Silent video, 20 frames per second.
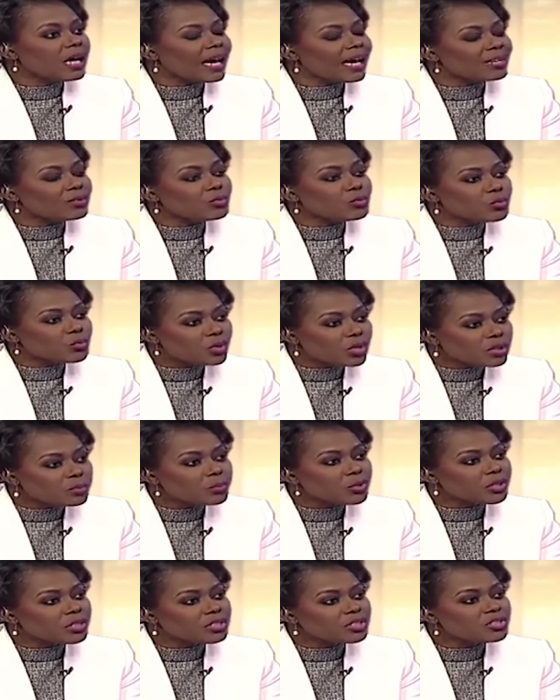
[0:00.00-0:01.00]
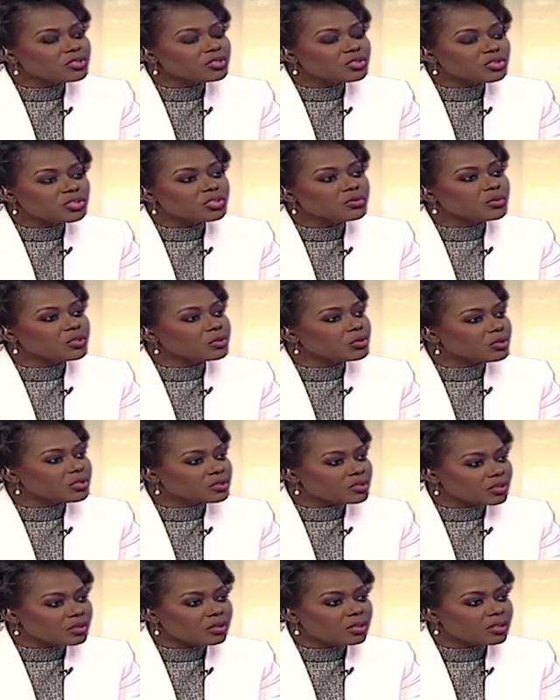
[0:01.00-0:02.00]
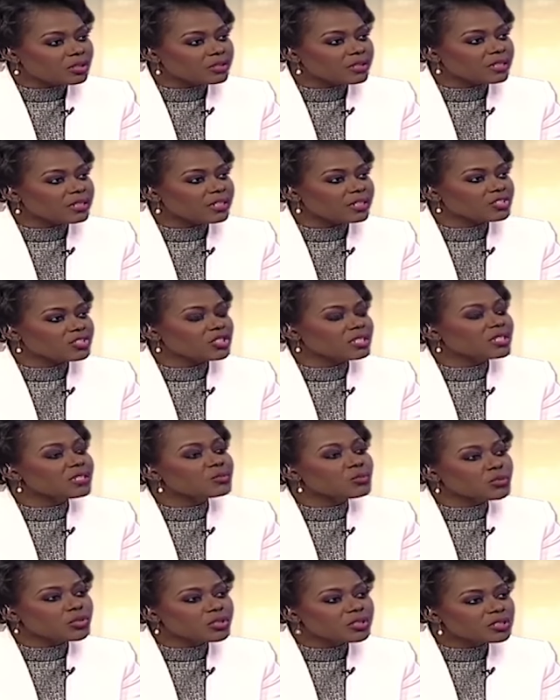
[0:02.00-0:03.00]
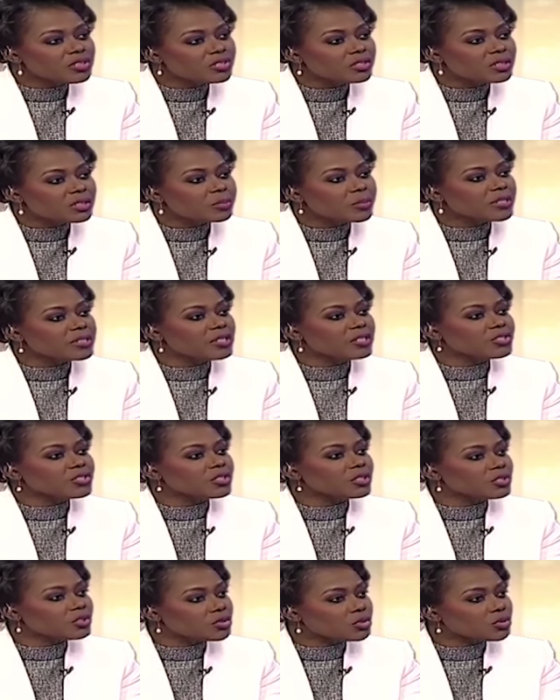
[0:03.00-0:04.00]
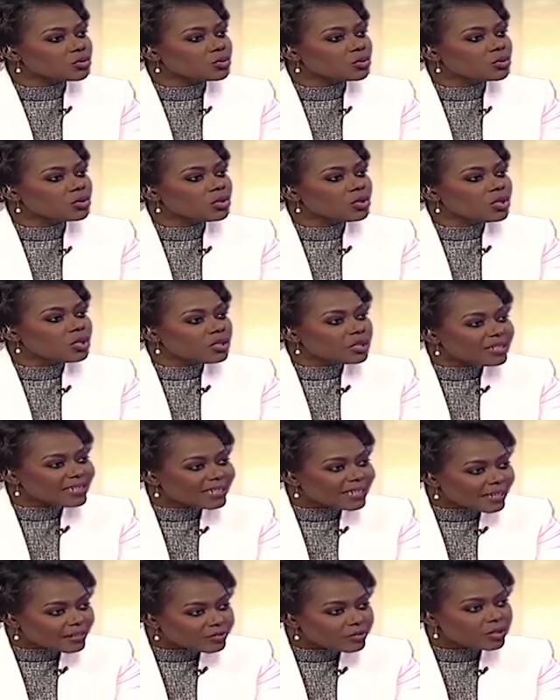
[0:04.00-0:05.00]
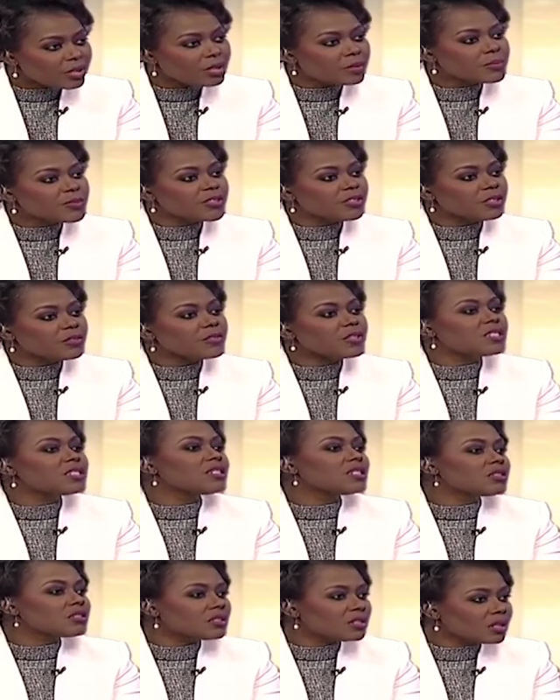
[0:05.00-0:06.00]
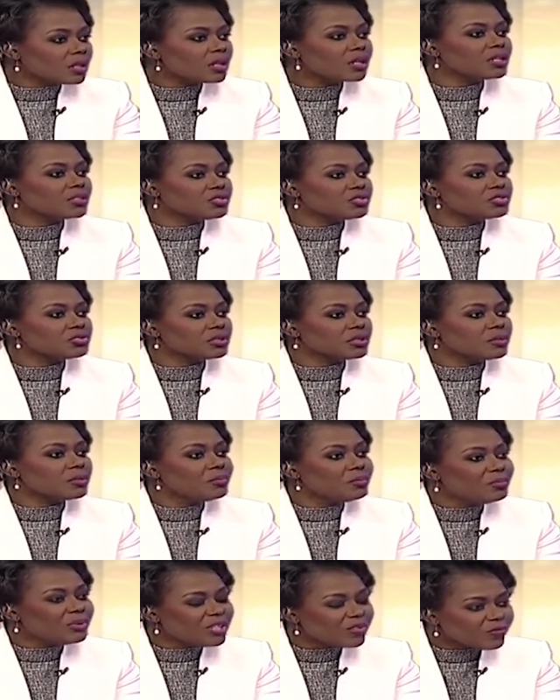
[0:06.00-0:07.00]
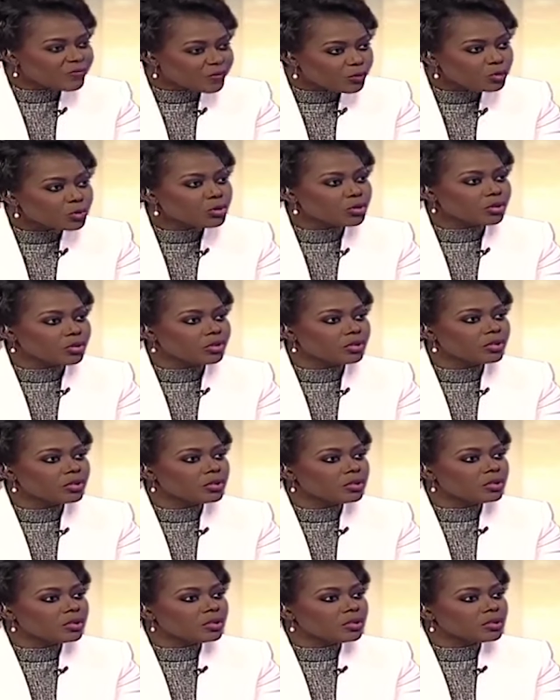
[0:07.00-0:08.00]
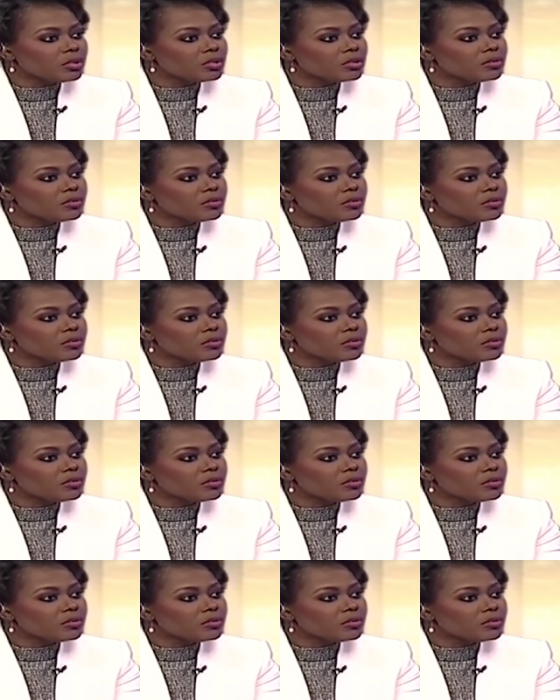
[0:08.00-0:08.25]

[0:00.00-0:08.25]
At what point you knew you were going to call the election and weren't you in a position to get the observers into the country before I,